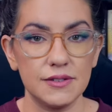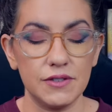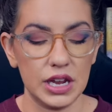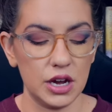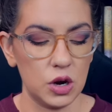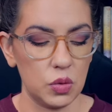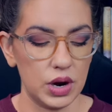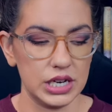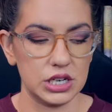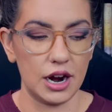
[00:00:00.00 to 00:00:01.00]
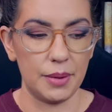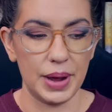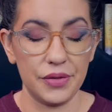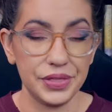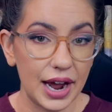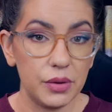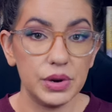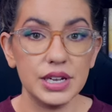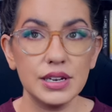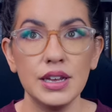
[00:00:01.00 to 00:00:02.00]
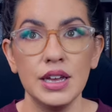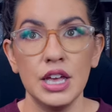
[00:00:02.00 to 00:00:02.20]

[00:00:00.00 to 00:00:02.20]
video where I talk about that one,